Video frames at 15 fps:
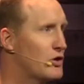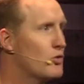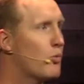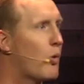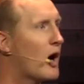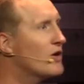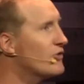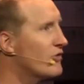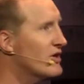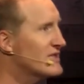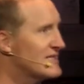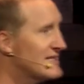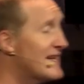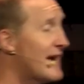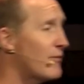you wander
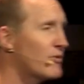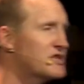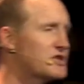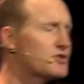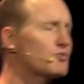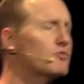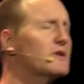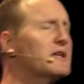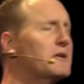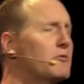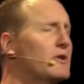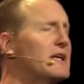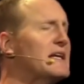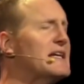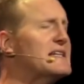into debt, which is really,
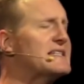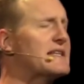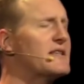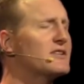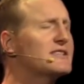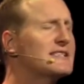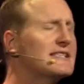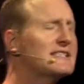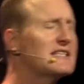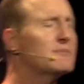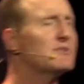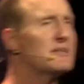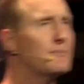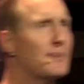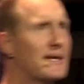really easy, there's
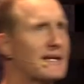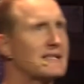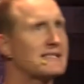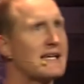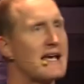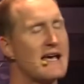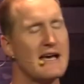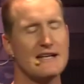systems in place